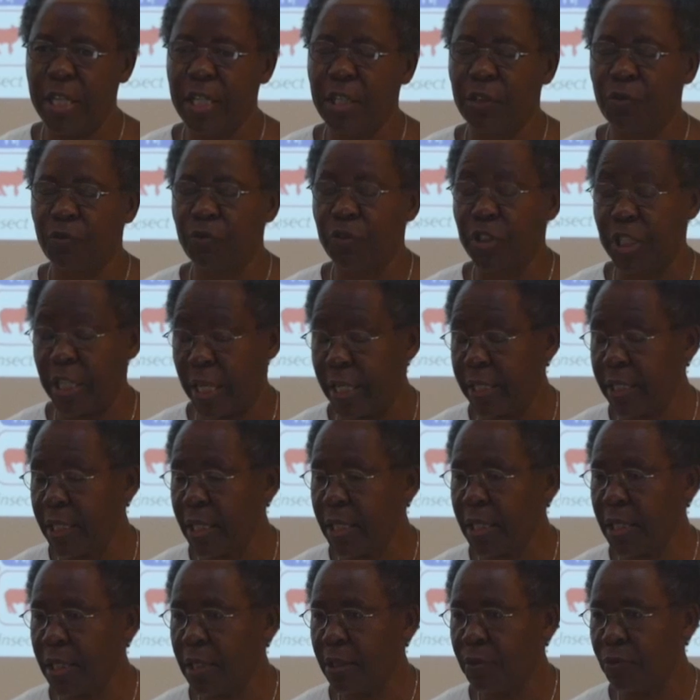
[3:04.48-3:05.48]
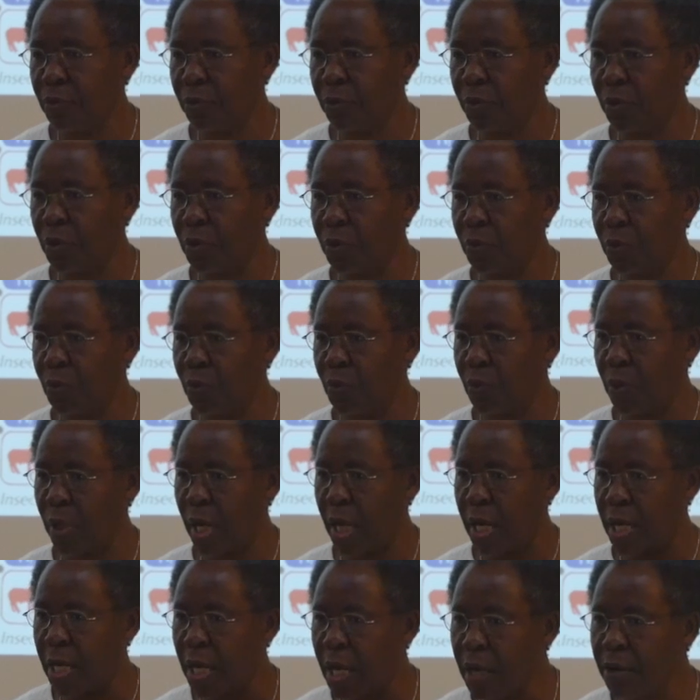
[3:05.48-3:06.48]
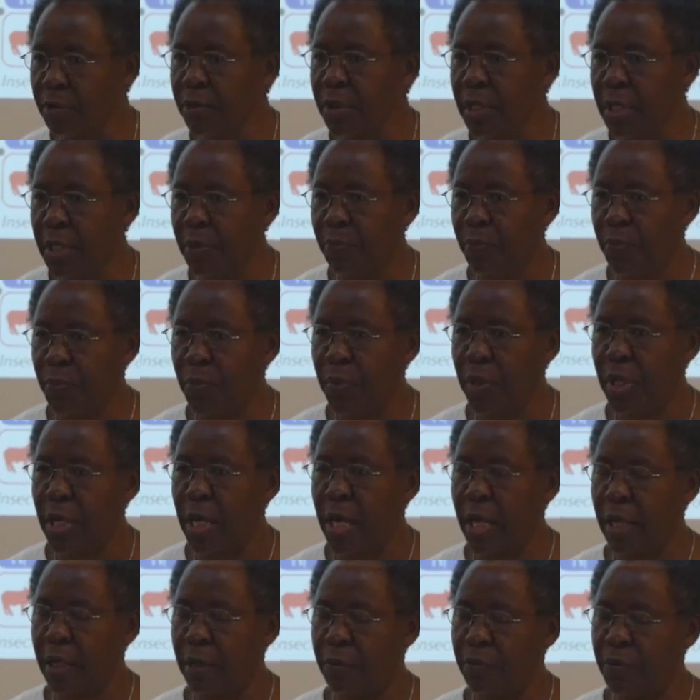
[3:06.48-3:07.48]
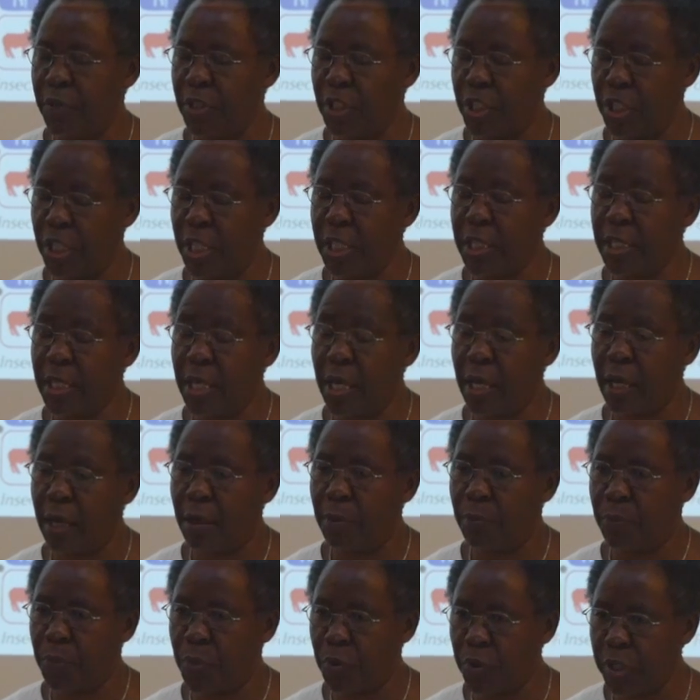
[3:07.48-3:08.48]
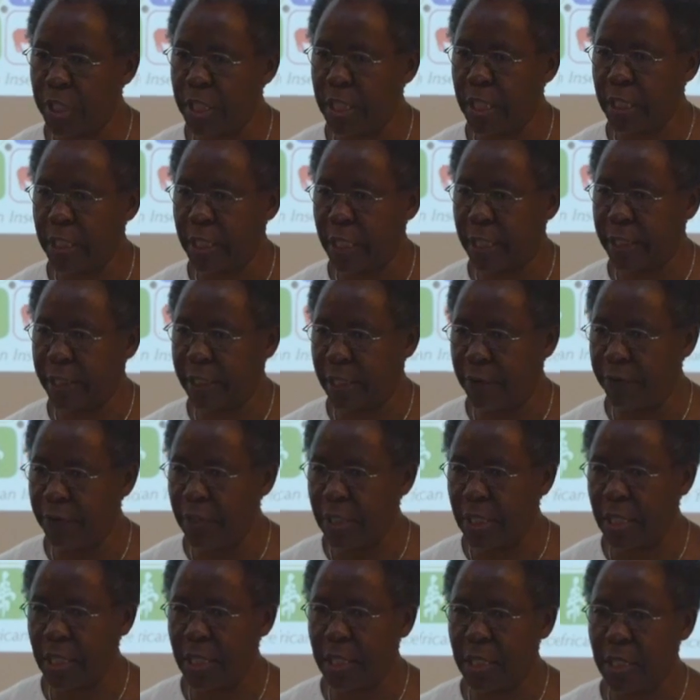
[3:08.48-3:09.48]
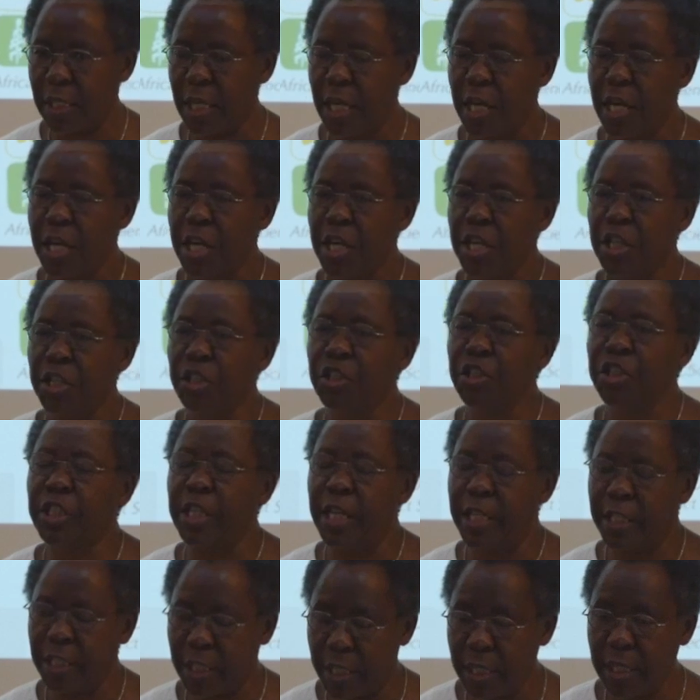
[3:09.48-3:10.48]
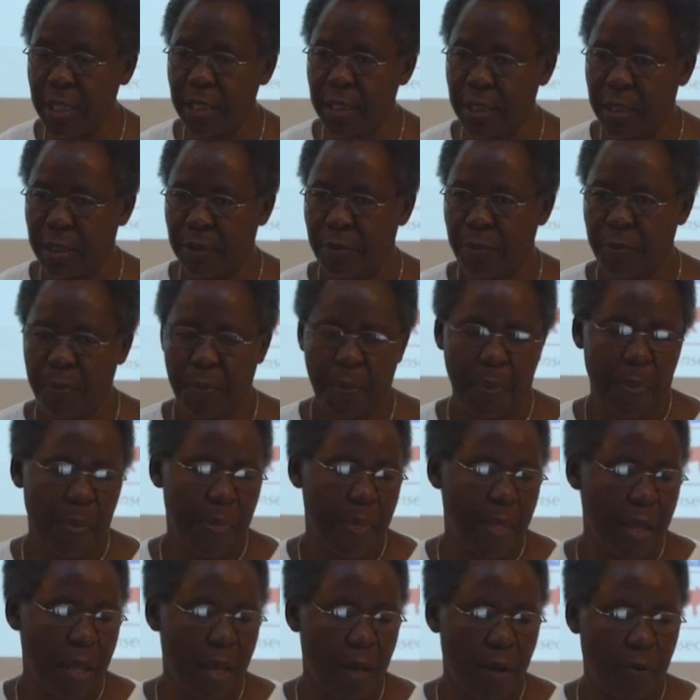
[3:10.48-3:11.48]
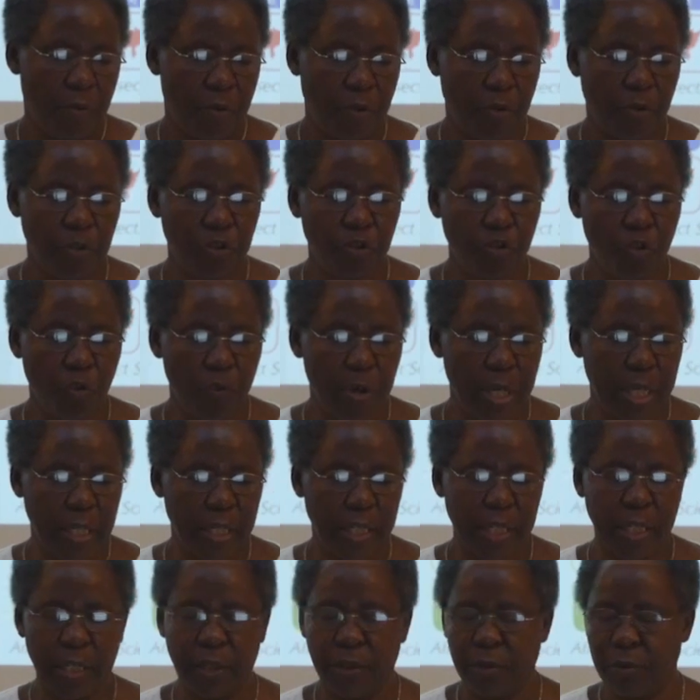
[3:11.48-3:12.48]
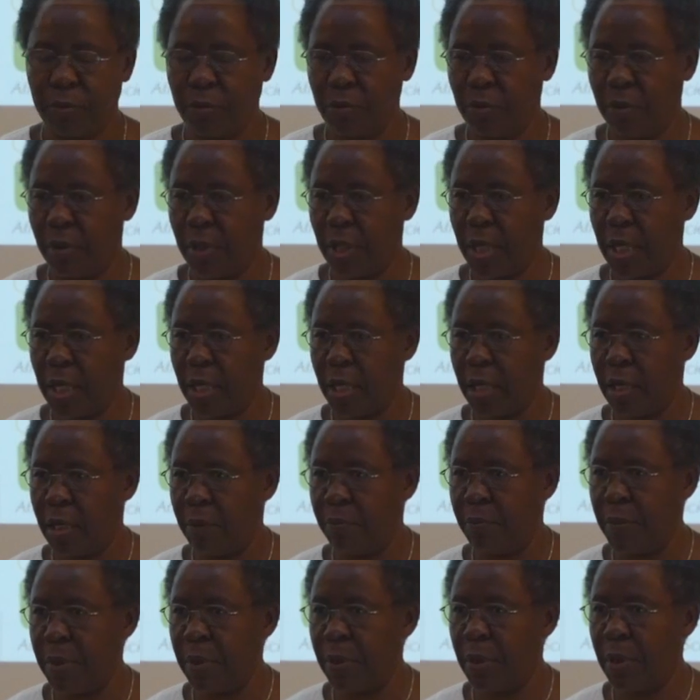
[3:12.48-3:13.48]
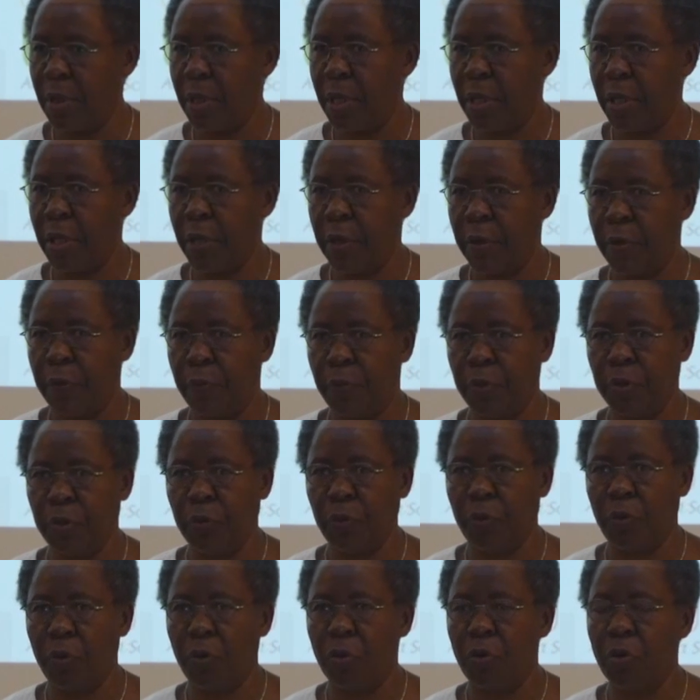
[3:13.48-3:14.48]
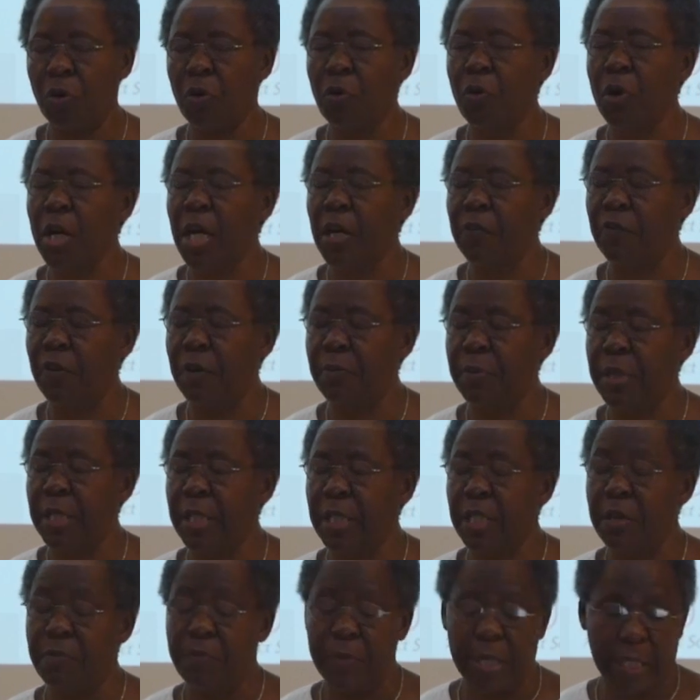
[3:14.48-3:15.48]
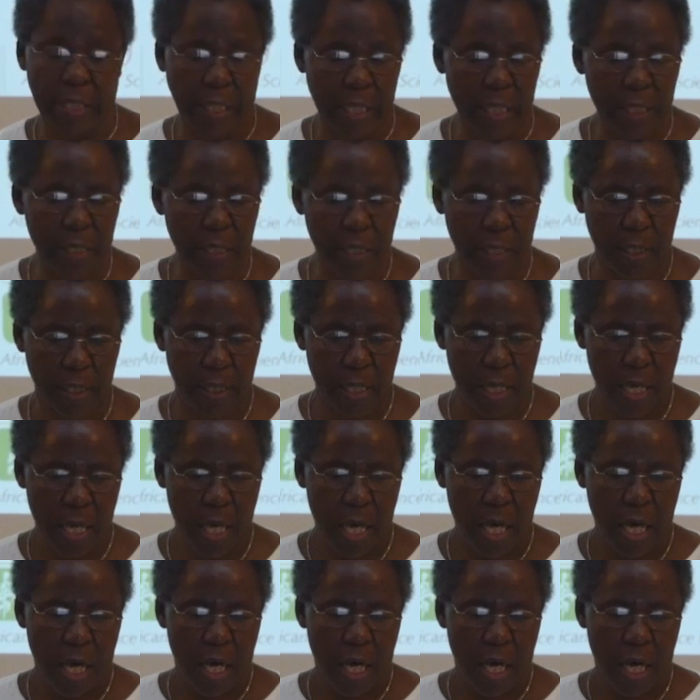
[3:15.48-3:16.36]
going into churches to announce CHIESA project activities in churches. We also went into what we call local government meetings.